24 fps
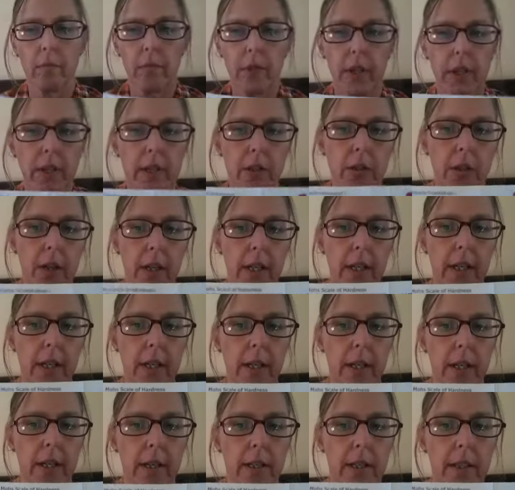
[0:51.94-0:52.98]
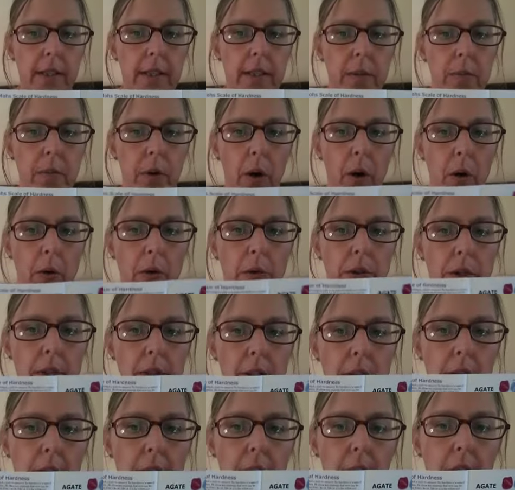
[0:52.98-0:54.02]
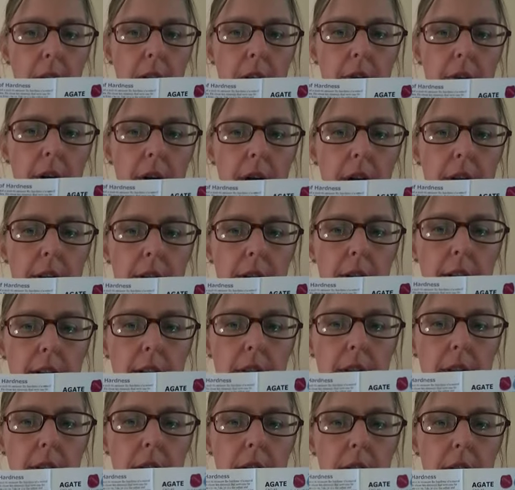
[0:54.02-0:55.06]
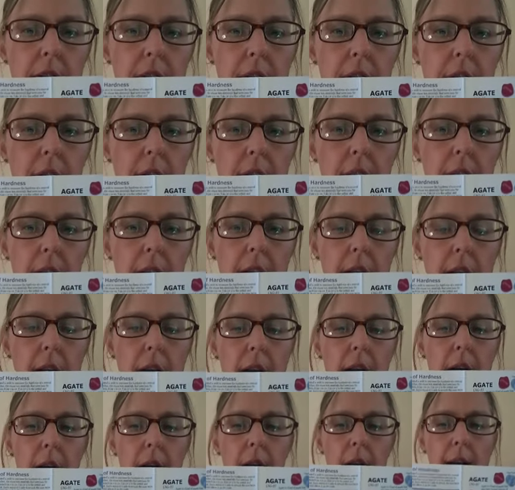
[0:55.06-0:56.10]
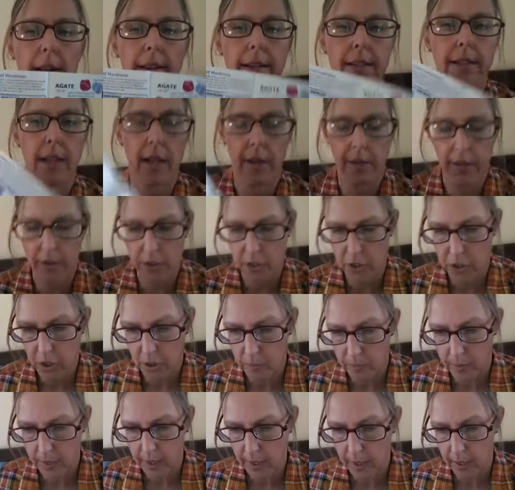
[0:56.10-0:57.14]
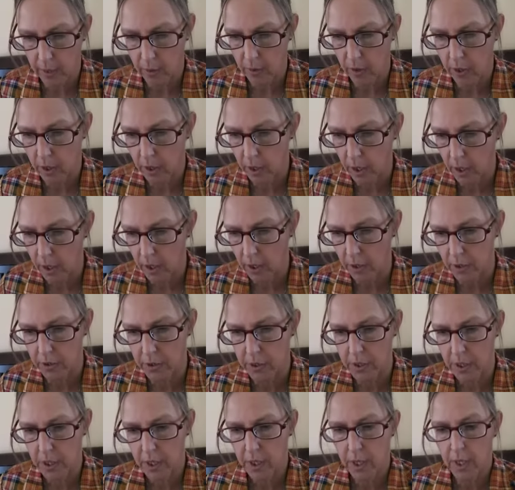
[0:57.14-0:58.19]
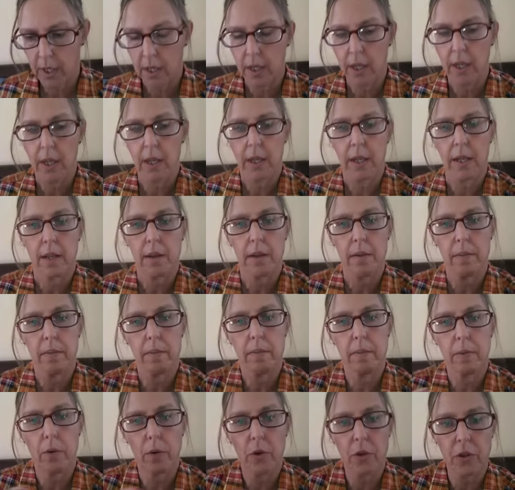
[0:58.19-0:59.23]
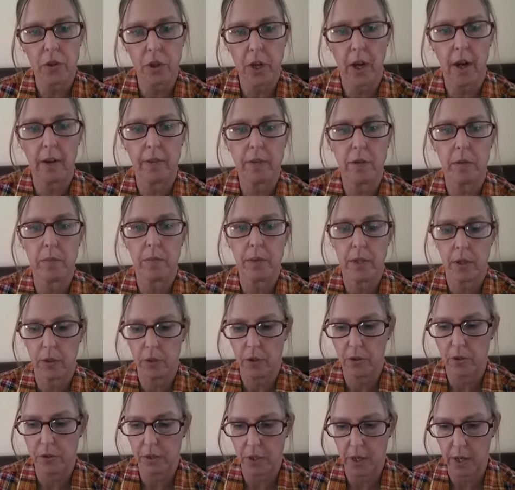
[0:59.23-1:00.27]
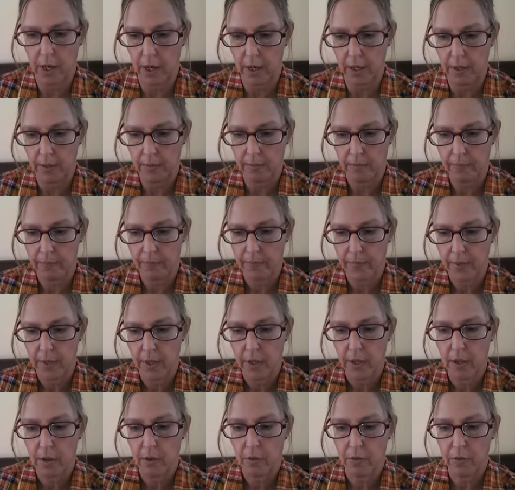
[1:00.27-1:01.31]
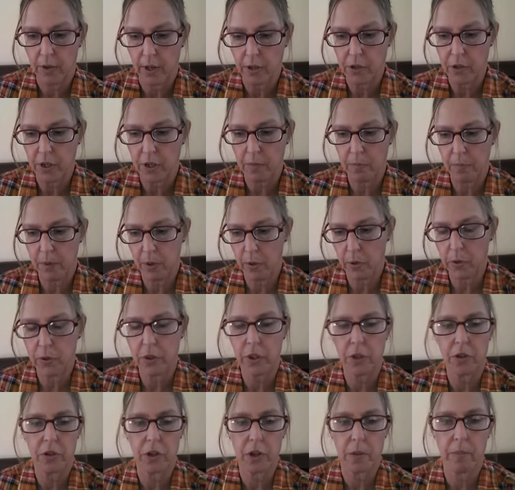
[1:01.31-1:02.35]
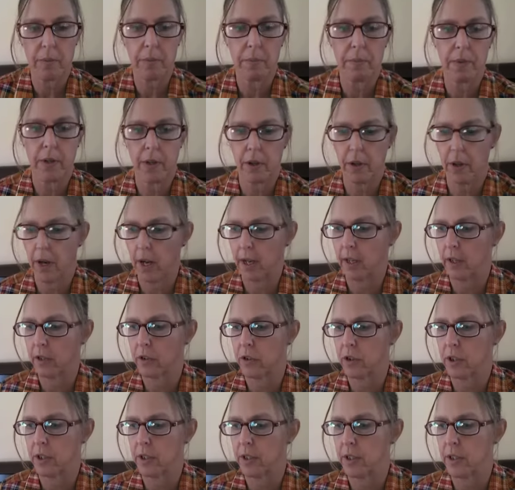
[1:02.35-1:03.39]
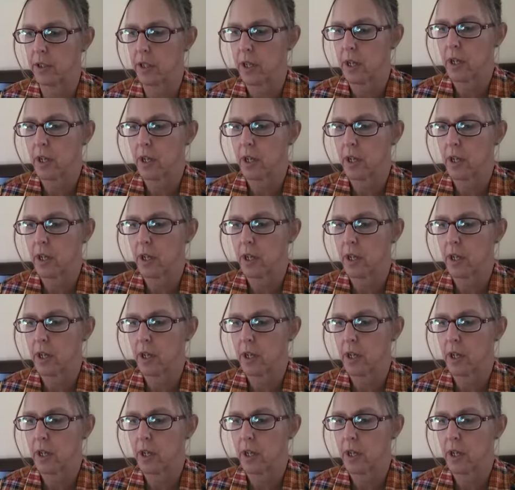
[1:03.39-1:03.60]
this right here is the Mohs scale of hardness, okay? And that's how they determine how hard or soft minerals are. Friedrich Mohs, a German mineralogist,